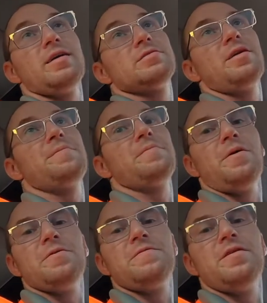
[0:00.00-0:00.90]
I accepted
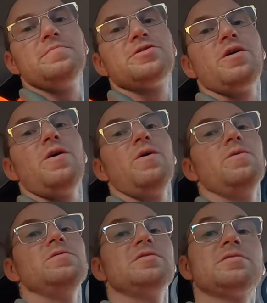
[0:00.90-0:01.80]
both of them.
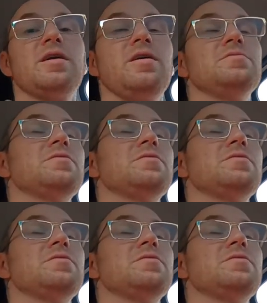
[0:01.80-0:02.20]
So let's get on the